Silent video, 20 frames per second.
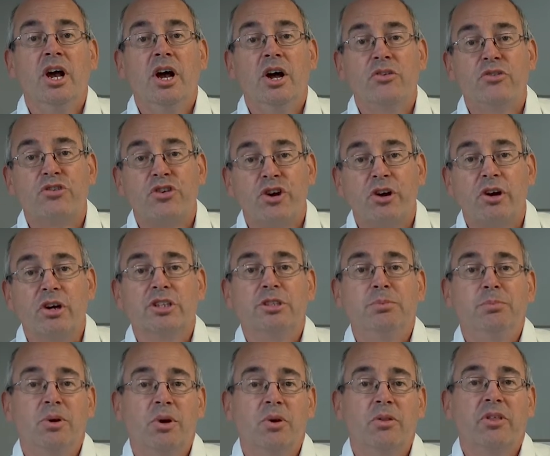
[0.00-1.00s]
and trying to
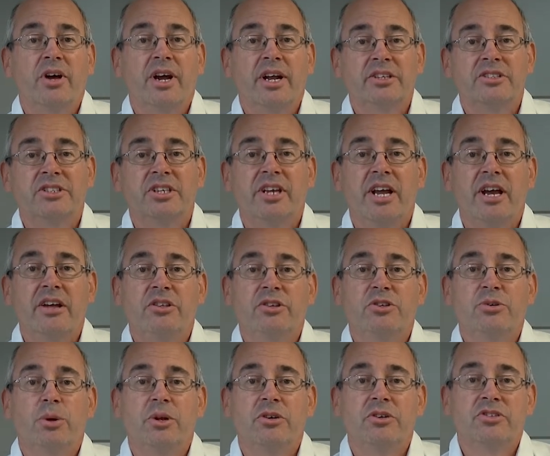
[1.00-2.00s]
put that together
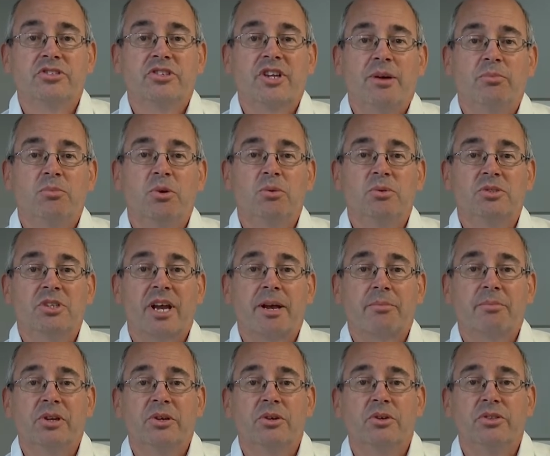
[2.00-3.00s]
to understand what was
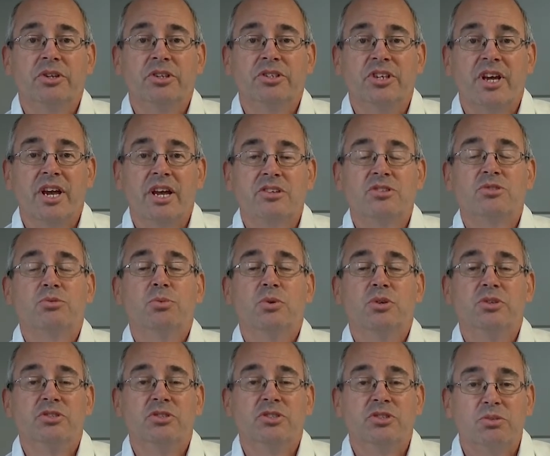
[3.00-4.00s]
happening on the test
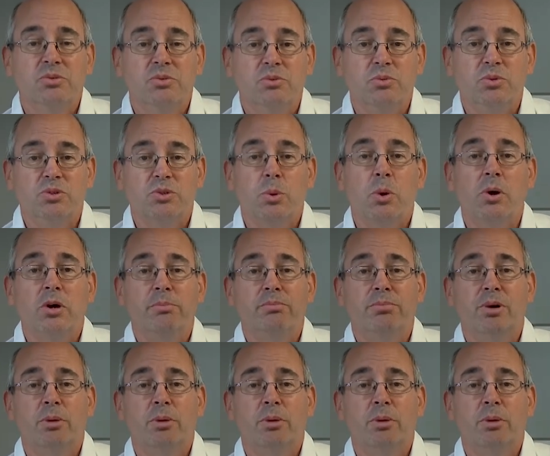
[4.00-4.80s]
was, was quite